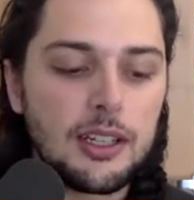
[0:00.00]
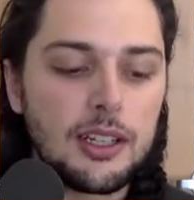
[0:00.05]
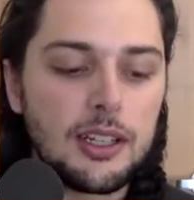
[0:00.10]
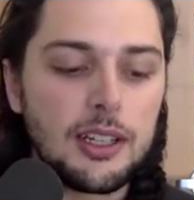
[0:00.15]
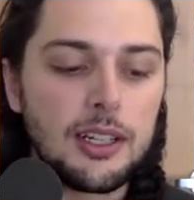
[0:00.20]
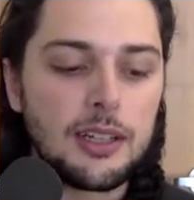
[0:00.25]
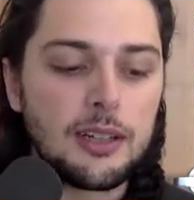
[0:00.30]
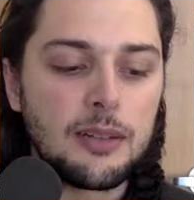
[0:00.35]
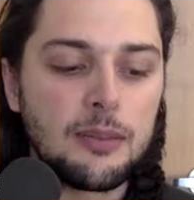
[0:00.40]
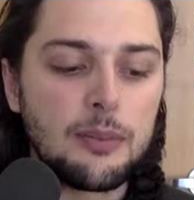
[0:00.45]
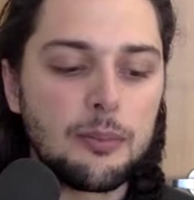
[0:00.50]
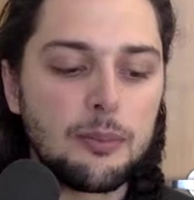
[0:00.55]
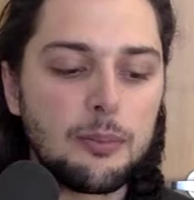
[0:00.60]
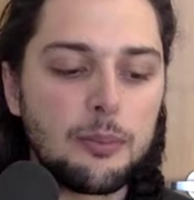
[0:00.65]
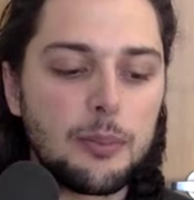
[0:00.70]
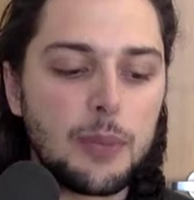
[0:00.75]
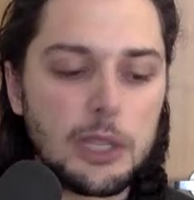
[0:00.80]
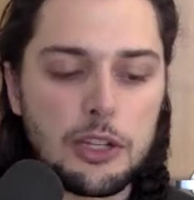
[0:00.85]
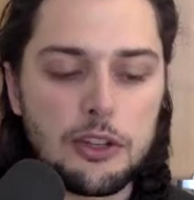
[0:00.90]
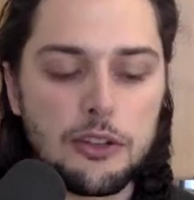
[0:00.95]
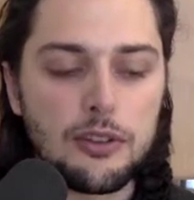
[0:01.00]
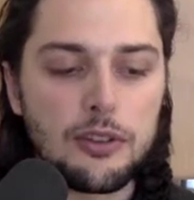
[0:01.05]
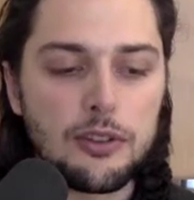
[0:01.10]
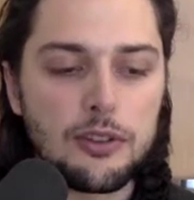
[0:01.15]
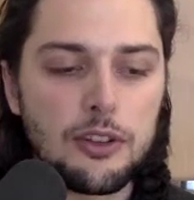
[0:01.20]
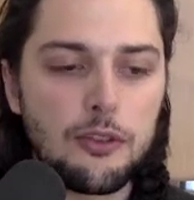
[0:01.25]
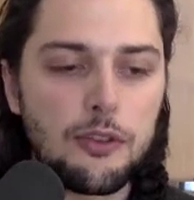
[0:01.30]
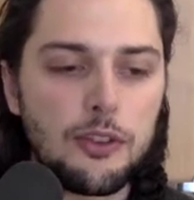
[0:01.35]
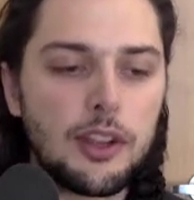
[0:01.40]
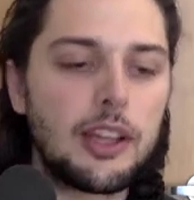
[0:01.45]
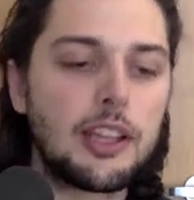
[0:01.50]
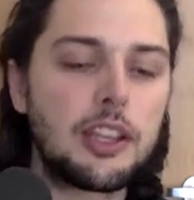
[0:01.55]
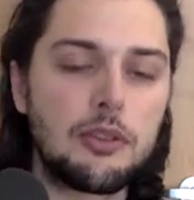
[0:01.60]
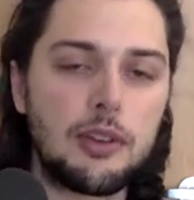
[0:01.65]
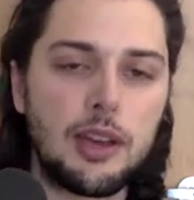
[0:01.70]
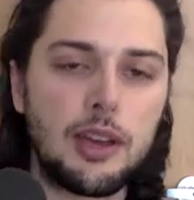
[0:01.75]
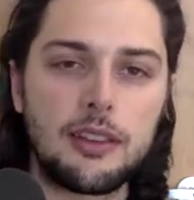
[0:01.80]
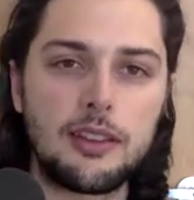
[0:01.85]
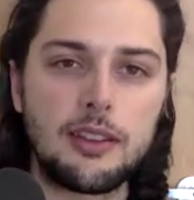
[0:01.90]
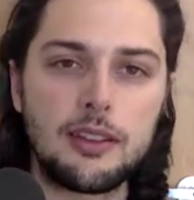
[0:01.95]
But do you feel like
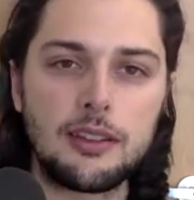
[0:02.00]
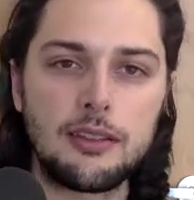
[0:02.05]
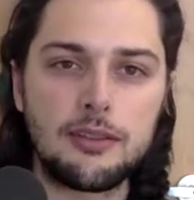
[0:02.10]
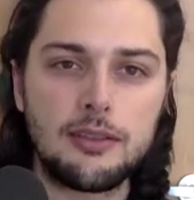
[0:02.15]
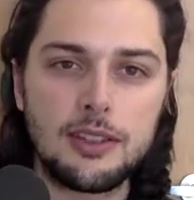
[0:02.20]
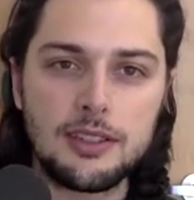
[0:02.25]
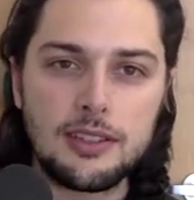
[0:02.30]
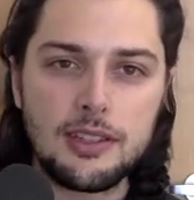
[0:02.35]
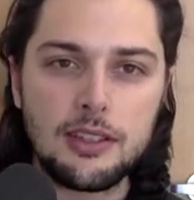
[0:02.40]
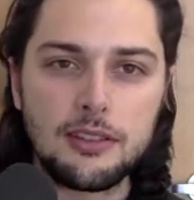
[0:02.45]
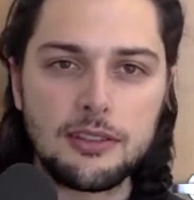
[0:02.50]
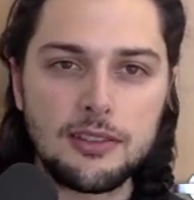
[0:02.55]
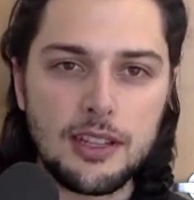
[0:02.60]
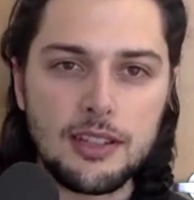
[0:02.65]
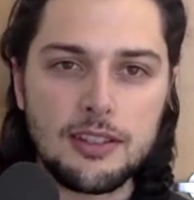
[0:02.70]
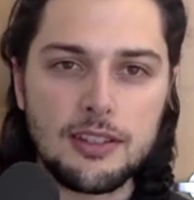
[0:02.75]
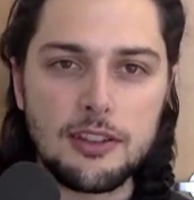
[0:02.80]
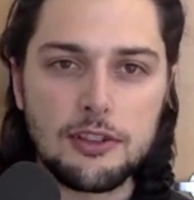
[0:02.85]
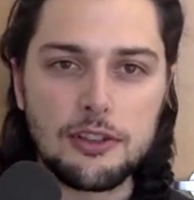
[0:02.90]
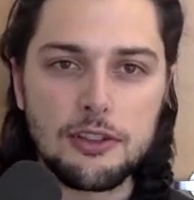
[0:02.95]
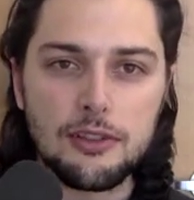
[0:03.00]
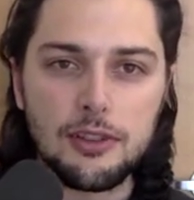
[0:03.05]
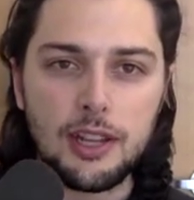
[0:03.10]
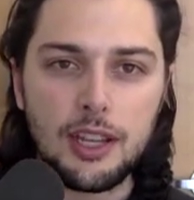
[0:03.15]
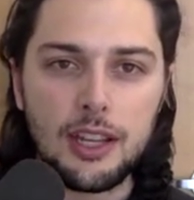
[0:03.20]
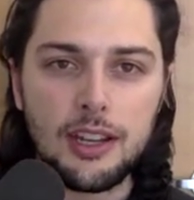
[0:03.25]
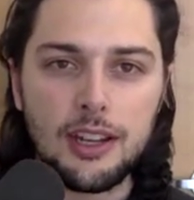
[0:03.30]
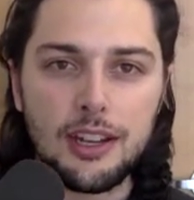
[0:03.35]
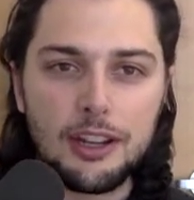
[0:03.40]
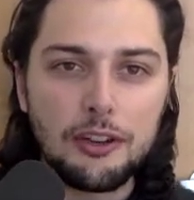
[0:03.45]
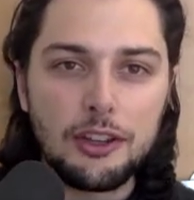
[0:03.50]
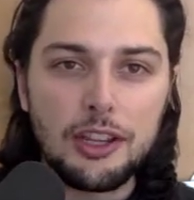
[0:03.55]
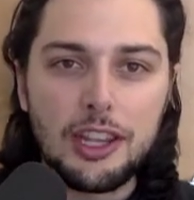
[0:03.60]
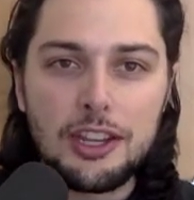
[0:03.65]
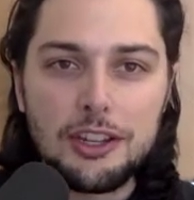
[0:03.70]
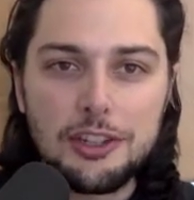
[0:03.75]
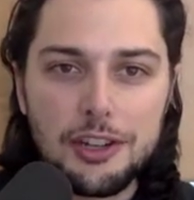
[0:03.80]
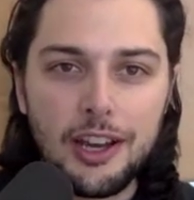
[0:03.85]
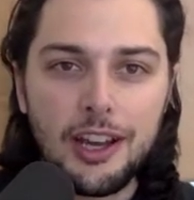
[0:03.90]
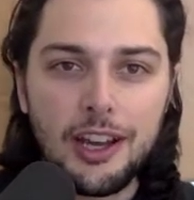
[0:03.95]
you have the skill sets that you need? I know
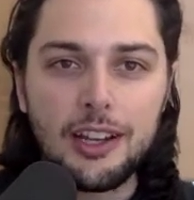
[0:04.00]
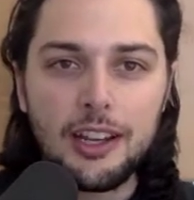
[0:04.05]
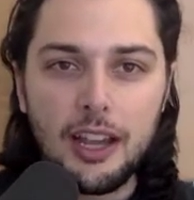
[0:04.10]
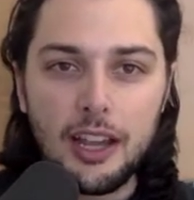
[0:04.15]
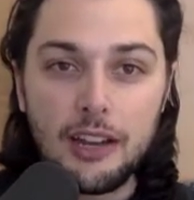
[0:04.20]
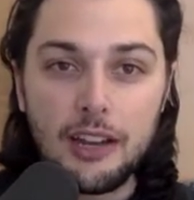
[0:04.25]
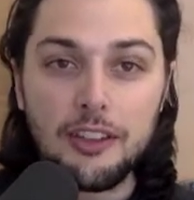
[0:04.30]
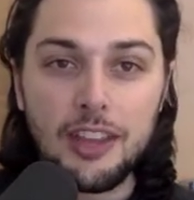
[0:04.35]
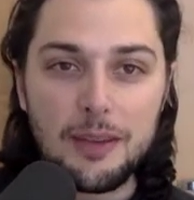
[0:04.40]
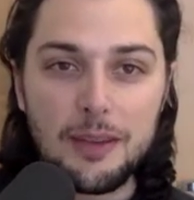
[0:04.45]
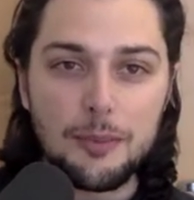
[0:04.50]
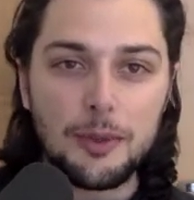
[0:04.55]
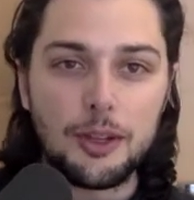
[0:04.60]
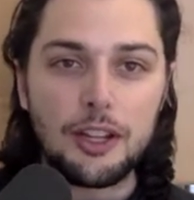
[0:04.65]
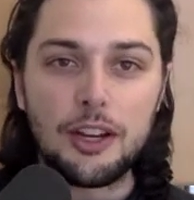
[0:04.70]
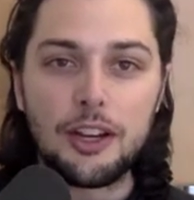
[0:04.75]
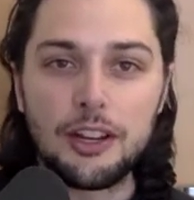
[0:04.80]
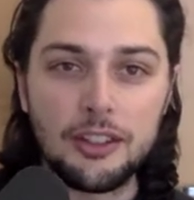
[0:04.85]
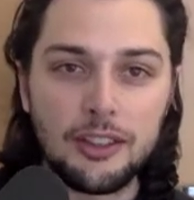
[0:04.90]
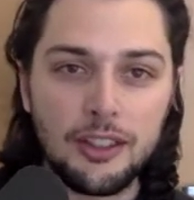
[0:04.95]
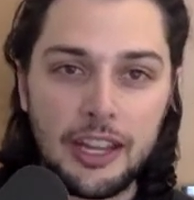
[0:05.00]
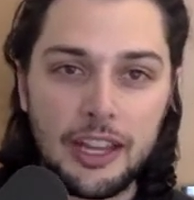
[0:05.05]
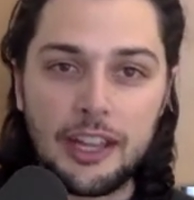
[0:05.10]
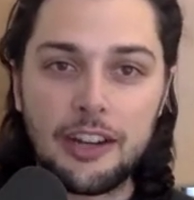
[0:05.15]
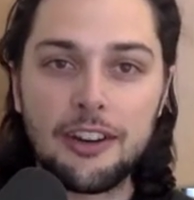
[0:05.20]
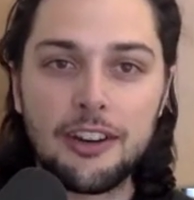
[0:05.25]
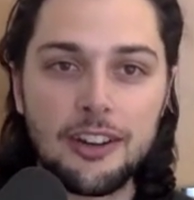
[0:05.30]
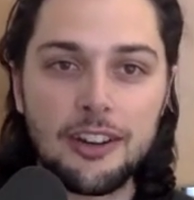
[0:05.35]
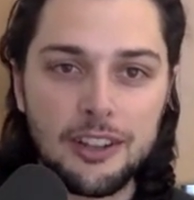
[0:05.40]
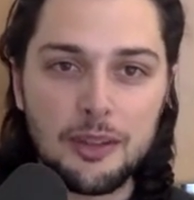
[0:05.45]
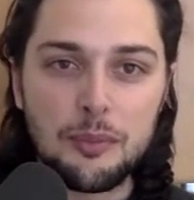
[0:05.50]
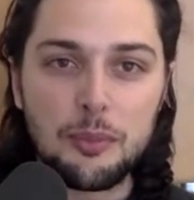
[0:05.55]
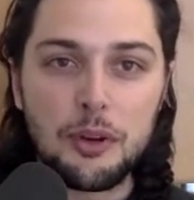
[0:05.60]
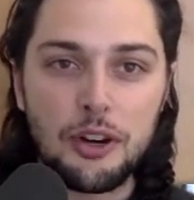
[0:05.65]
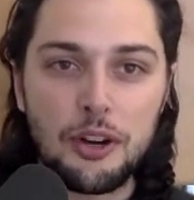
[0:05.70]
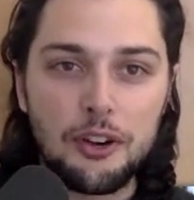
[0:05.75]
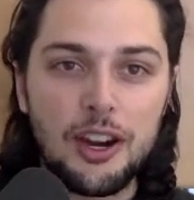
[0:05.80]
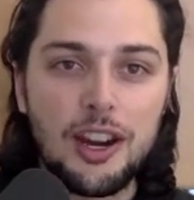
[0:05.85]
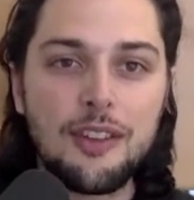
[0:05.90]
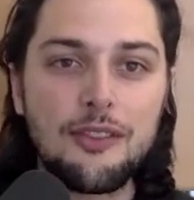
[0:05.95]
Keyshot kind of came along later in the
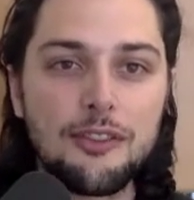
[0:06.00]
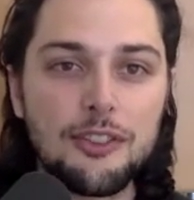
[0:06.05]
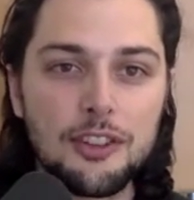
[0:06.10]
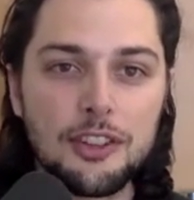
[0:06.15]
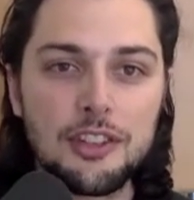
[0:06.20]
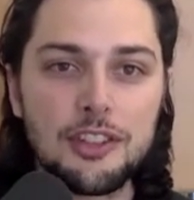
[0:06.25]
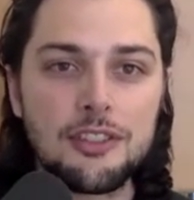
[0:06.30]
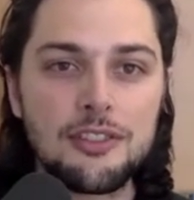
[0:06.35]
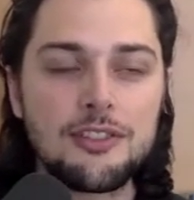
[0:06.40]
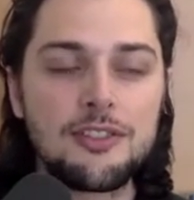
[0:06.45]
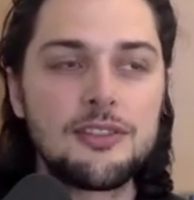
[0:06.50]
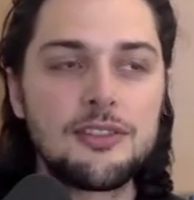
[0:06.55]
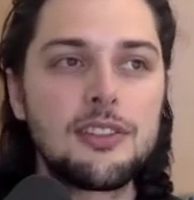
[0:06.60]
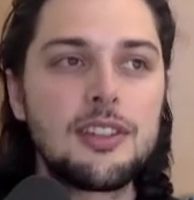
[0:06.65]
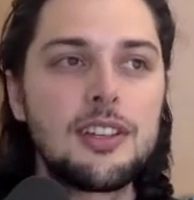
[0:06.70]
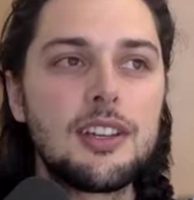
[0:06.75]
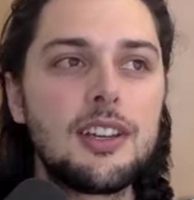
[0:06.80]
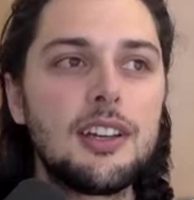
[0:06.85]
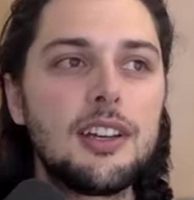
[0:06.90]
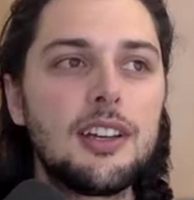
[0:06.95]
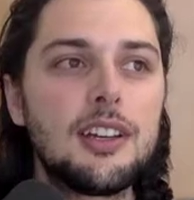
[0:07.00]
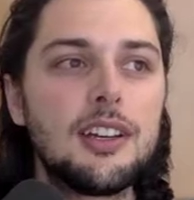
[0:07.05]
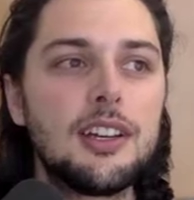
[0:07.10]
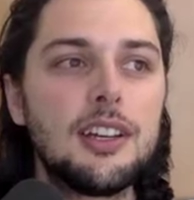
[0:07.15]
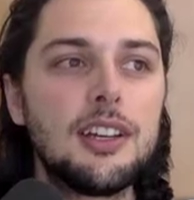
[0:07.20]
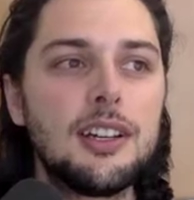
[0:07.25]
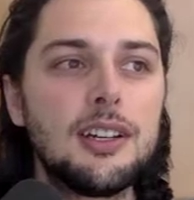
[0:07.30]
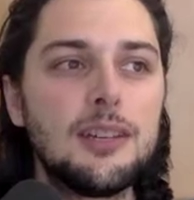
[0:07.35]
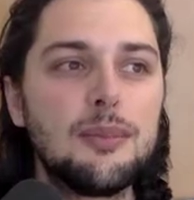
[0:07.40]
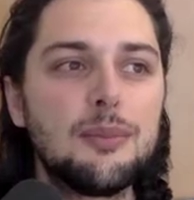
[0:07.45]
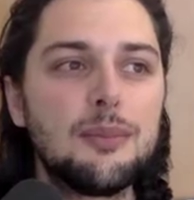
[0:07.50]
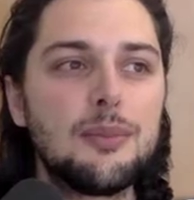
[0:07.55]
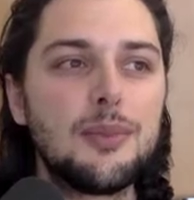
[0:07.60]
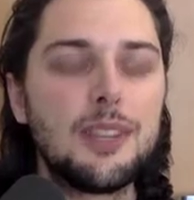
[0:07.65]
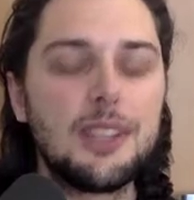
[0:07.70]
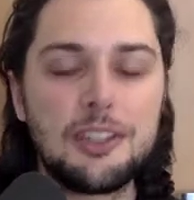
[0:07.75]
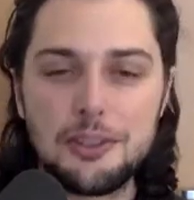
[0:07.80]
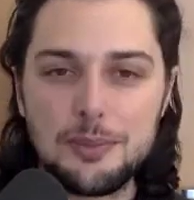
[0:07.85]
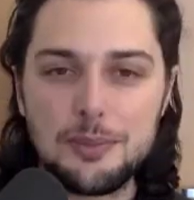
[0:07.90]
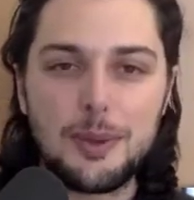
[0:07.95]
program for you, and
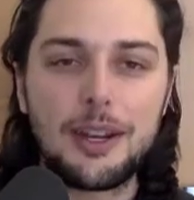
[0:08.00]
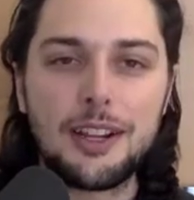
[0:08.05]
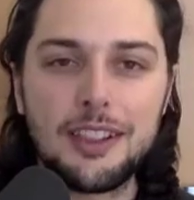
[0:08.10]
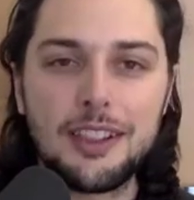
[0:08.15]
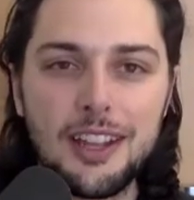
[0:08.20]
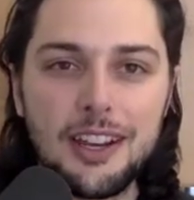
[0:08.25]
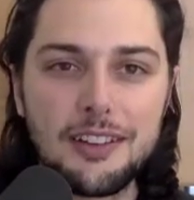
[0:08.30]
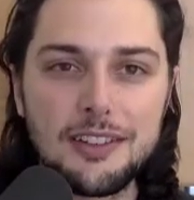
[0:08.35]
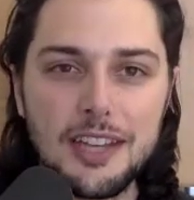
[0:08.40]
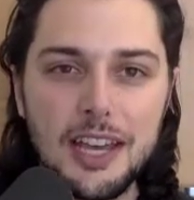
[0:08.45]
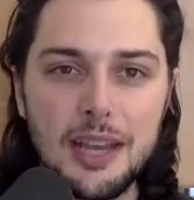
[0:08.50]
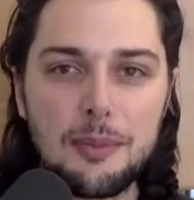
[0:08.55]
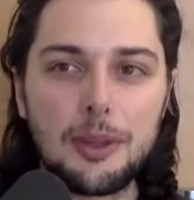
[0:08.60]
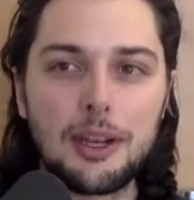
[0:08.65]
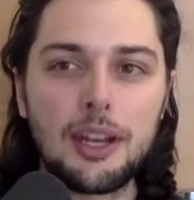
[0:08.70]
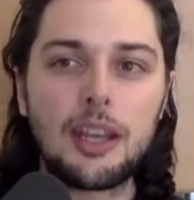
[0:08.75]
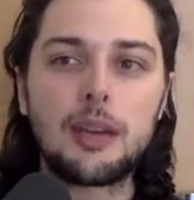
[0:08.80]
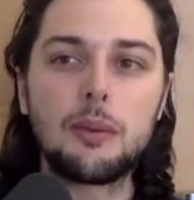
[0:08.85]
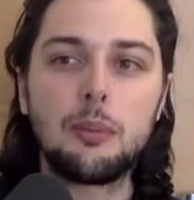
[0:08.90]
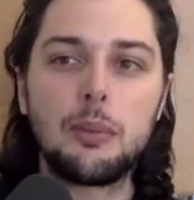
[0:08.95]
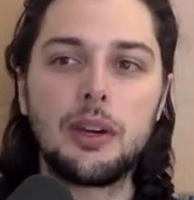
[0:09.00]
you're spending a lot of time in it.